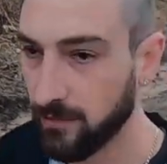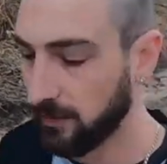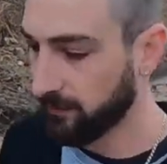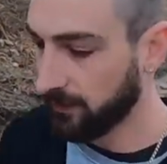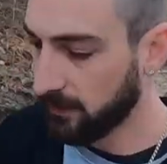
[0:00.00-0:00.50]
or
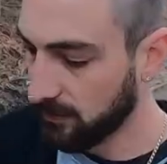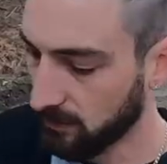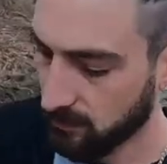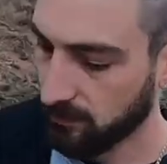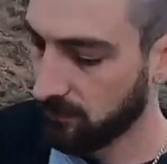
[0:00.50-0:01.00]
something
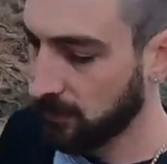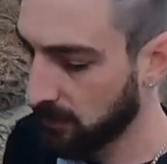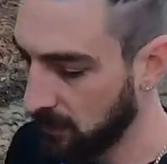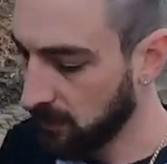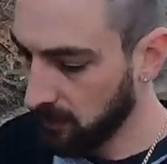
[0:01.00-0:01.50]
and
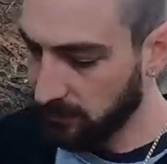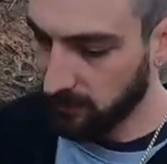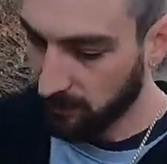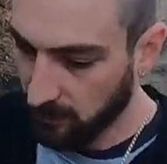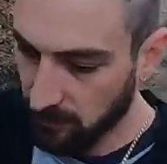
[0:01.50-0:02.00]

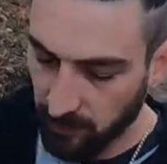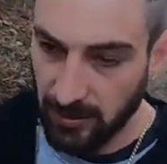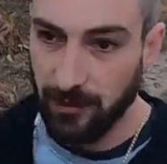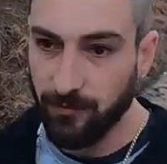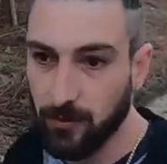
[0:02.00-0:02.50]
stole some
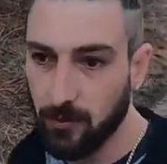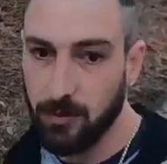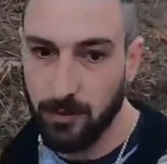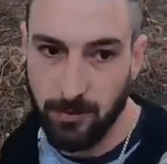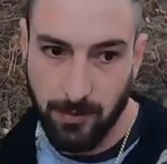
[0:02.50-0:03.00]
electrical
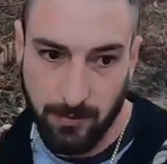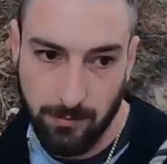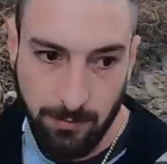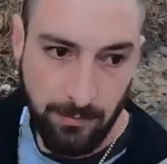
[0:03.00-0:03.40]
equipment.